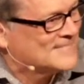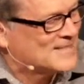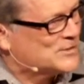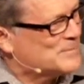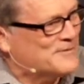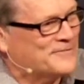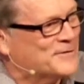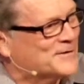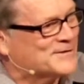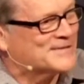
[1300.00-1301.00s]
Some of
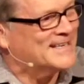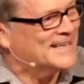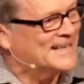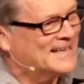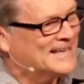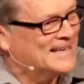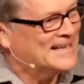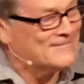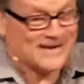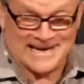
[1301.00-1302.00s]
you are saying,
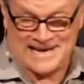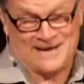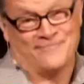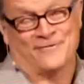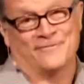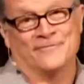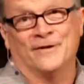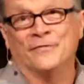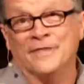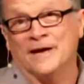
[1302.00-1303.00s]
have I ever
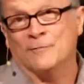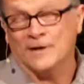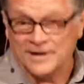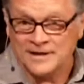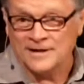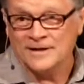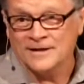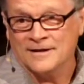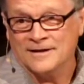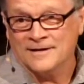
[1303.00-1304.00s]
felt that way?
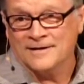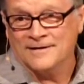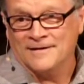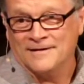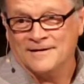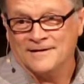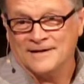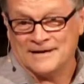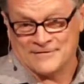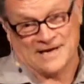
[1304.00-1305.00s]

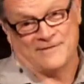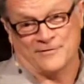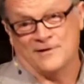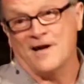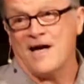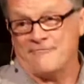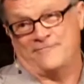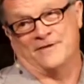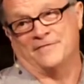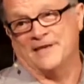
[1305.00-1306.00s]
Have I ever
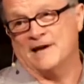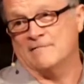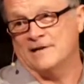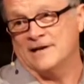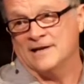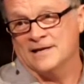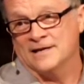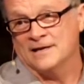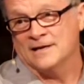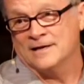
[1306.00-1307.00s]
not felt that way
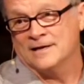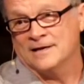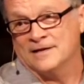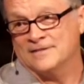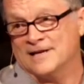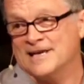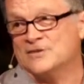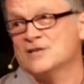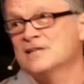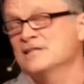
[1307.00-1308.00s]
in the
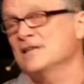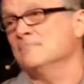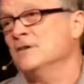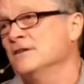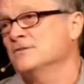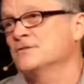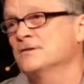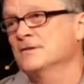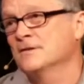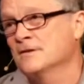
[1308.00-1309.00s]
last 18
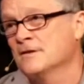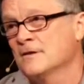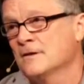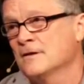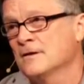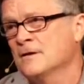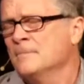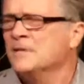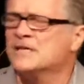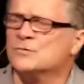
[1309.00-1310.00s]
months?
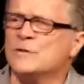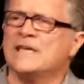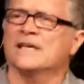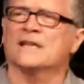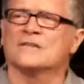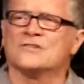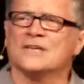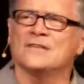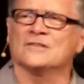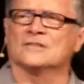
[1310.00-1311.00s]
Because we get in
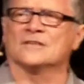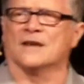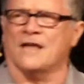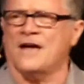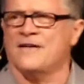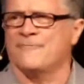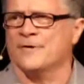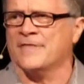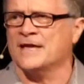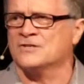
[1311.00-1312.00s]
seasons in life
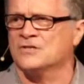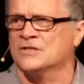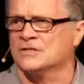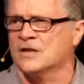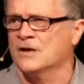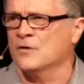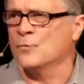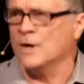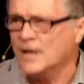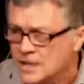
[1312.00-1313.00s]
where that's just
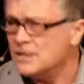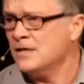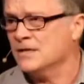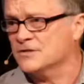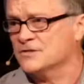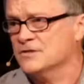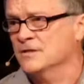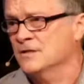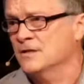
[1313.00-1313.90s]
relentless.